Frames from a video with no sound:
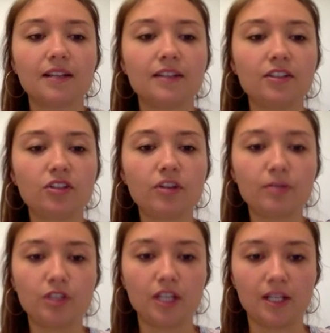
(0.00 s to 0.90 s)

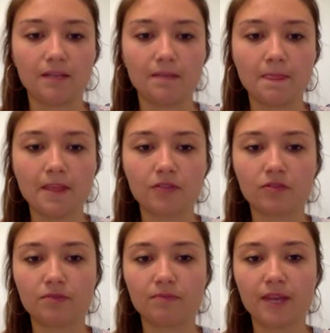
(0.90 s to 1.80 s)
Description.
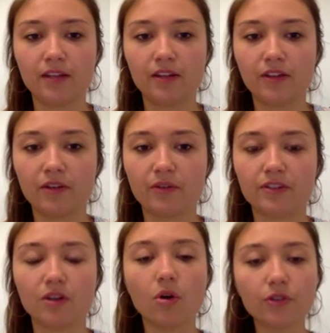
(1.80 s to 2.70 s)
Paleolithic
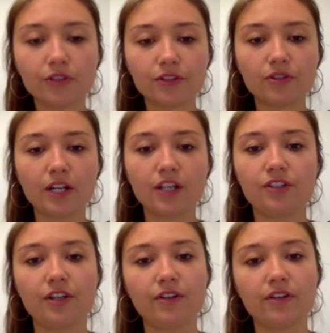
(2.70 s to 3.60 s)
was the Old Stone
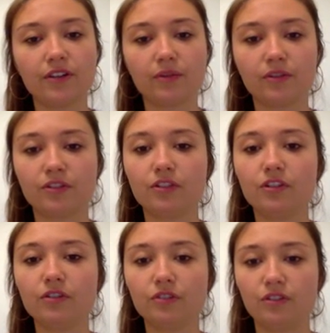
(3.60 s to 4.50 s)
Age, Neolithic was the
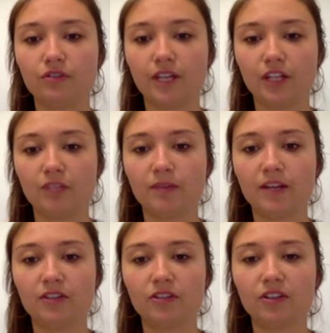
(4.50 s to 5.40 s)
New Stone Age.
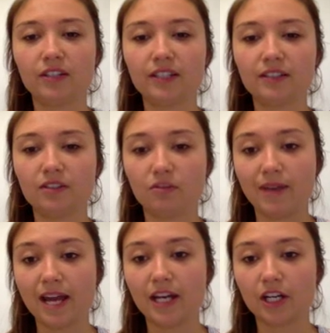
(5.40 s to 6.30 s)
Pastoralists,
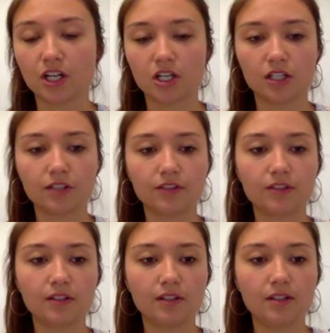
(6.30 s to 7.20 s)
nomadic
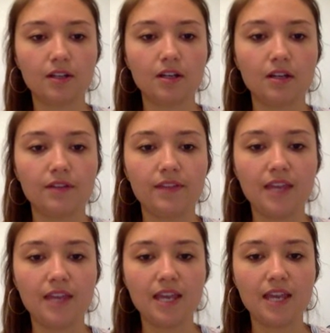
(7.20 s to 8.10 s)
herders.
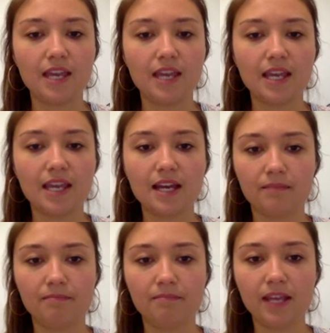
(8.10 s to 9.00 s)
The economy,
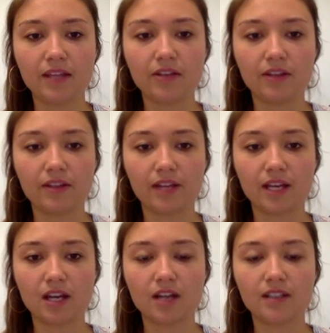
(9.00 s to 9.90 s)

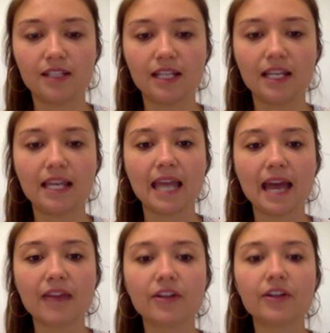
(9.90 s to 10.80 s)
Paleolithic, hunted and
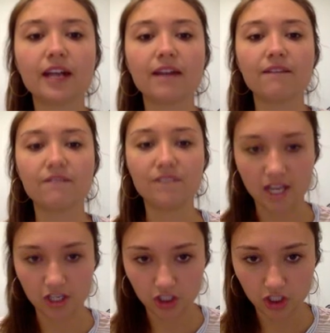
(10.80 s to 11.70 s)
gathered and
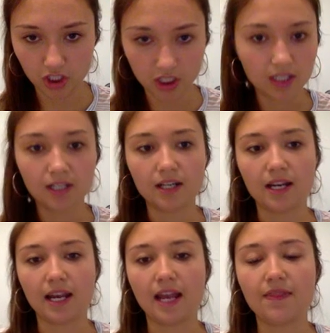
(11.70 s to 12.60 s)
fished.
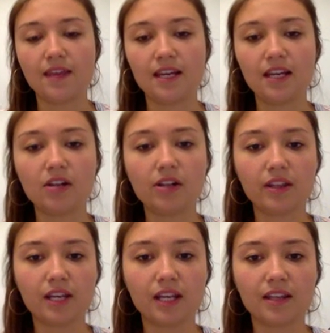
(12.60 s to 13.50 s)
And then
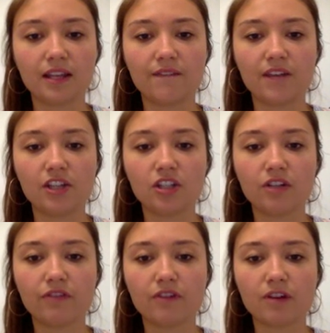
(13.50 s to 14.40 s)
Neolithic, the invention
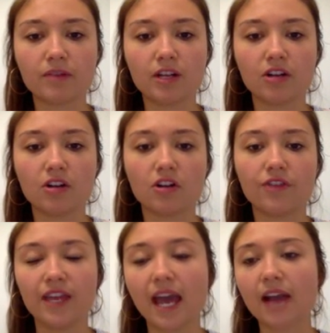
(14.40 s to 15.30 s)
of farming called the